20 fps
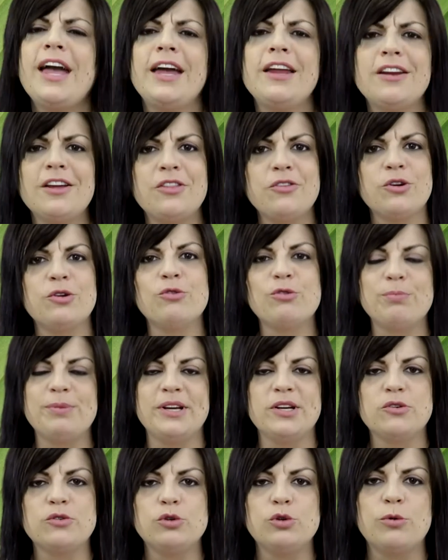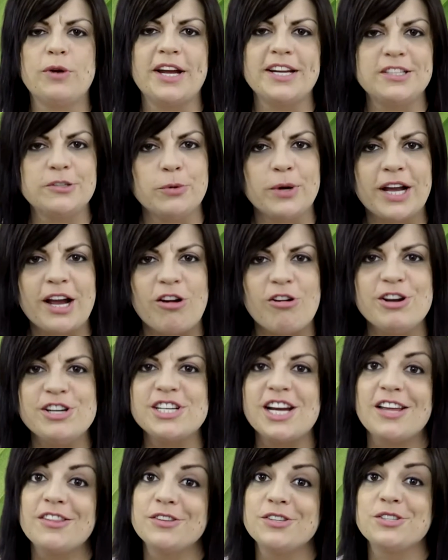And I thought it would be a cool way to
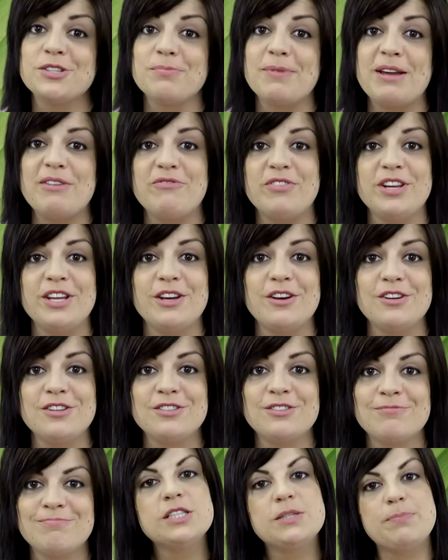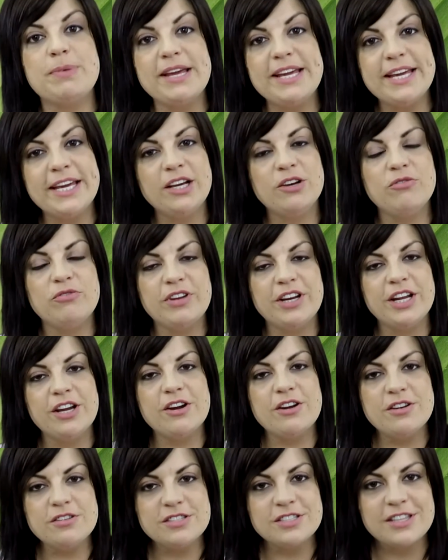encourage others to make videos. Speaking of
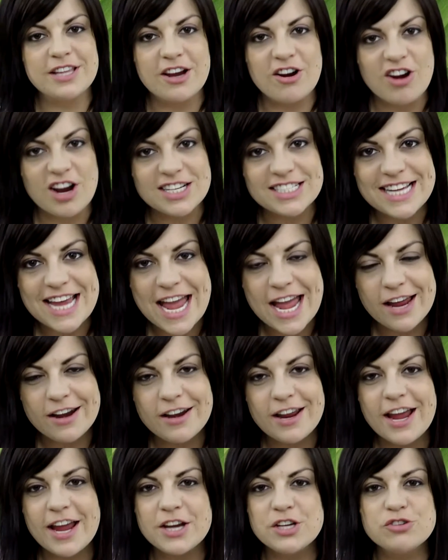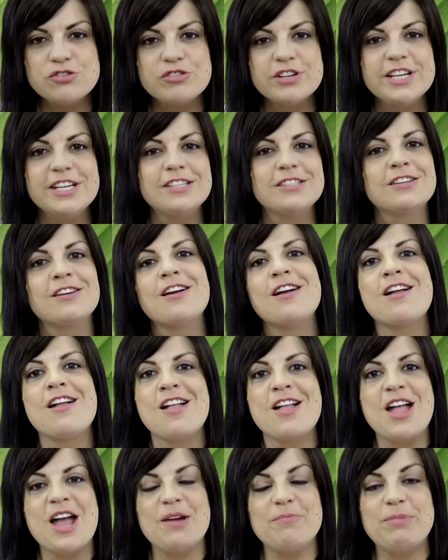videos, there are 10 entries
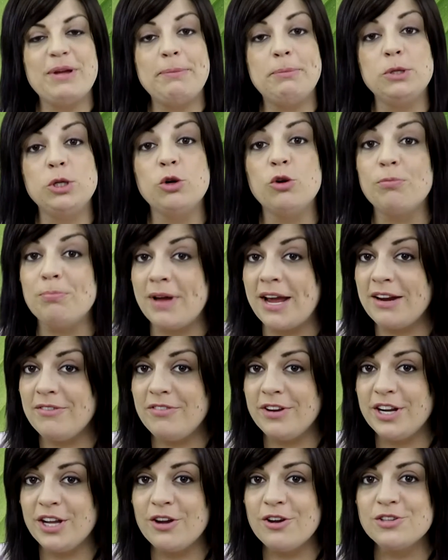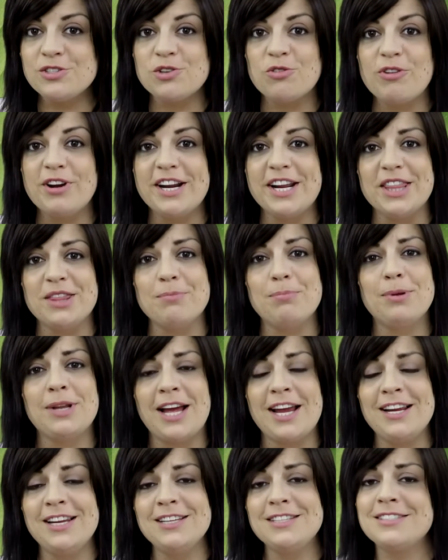and people who have made videos already in the
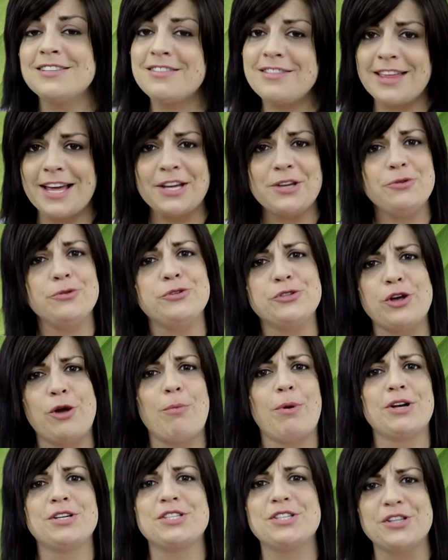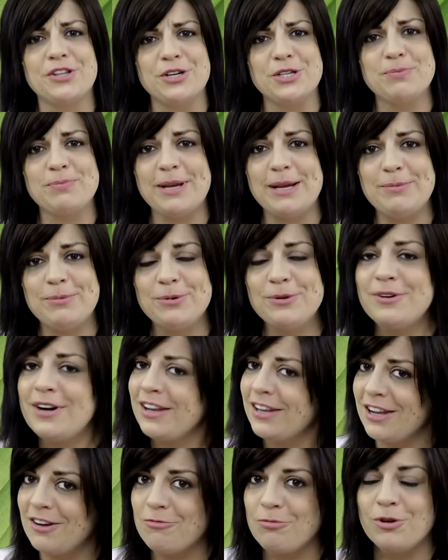playlist. Thank you so much to those people.
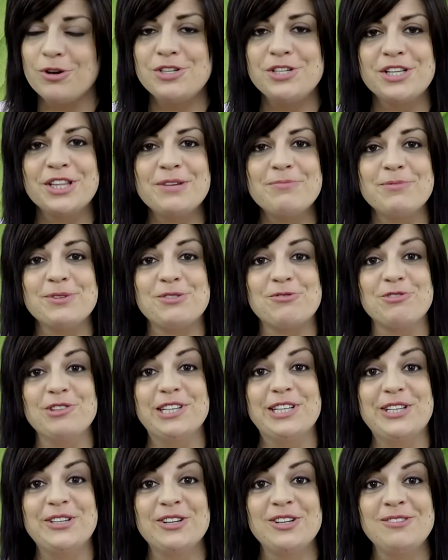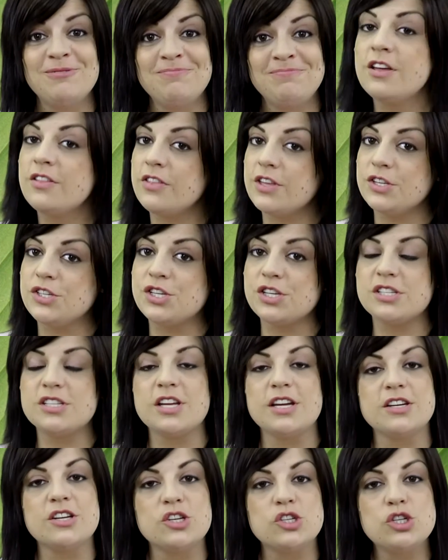I love watching them, it's really good. There's
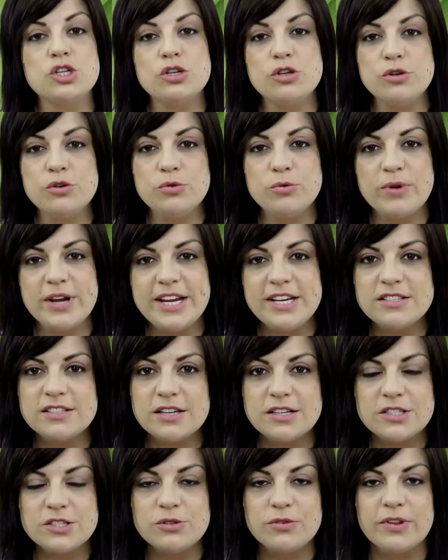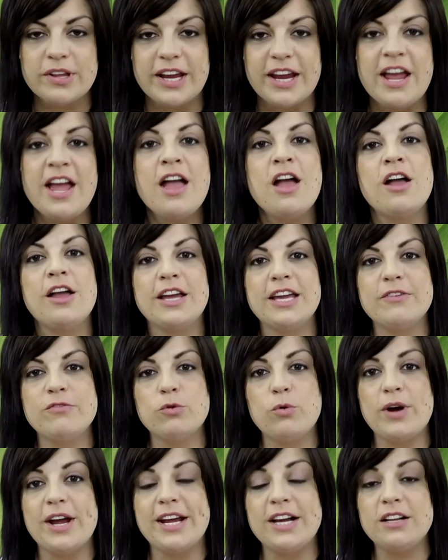just under two weeks until the
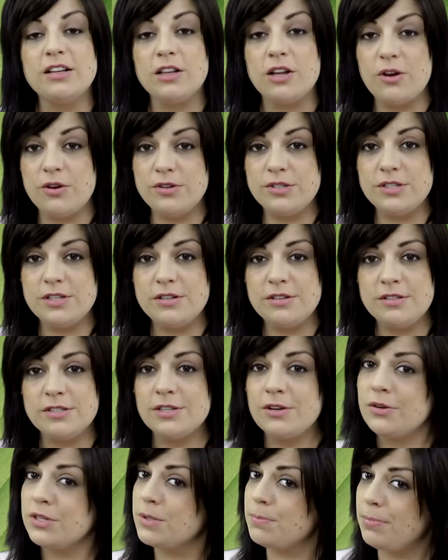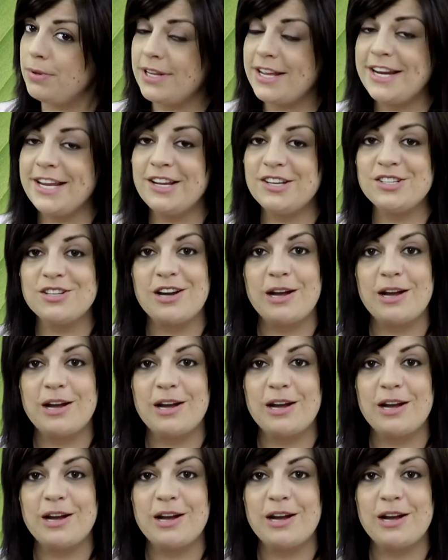giveaway closes, so it's plenty of